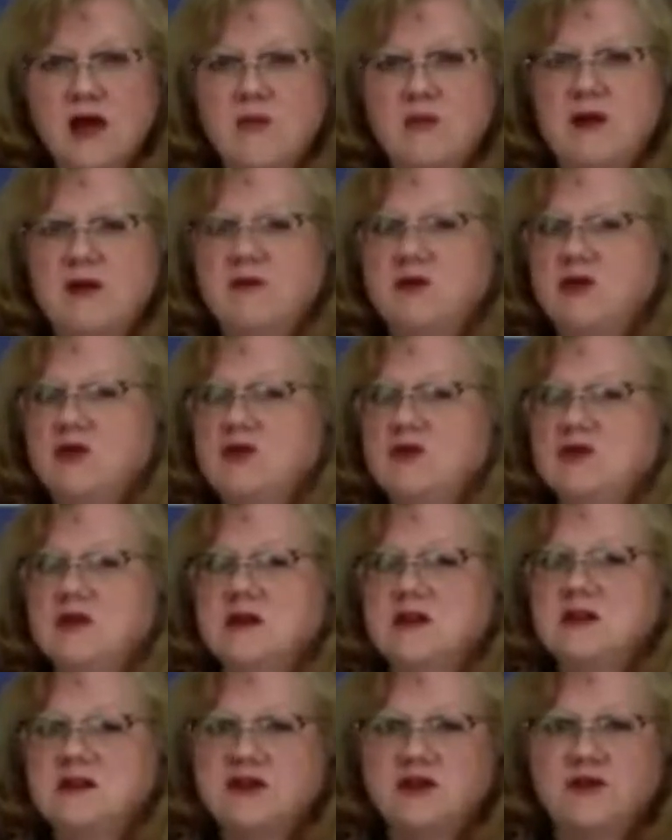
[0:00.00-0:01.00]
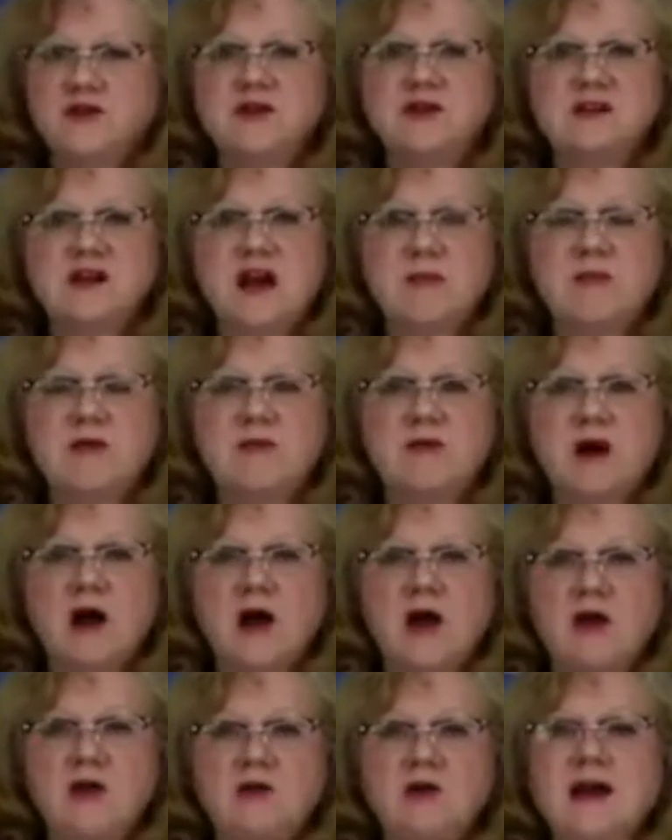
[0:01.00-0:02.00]
But if you're using a different type of
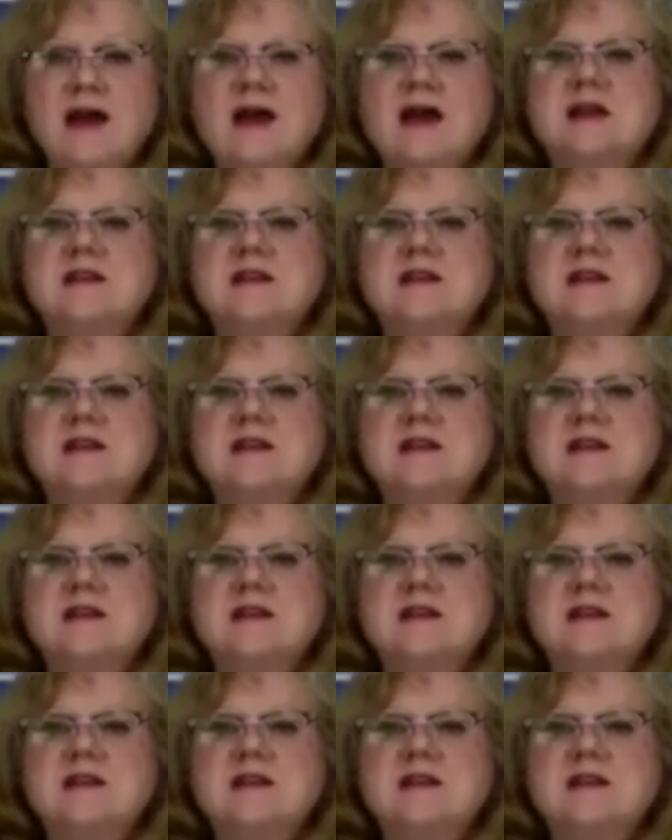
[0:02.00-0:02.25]
iron,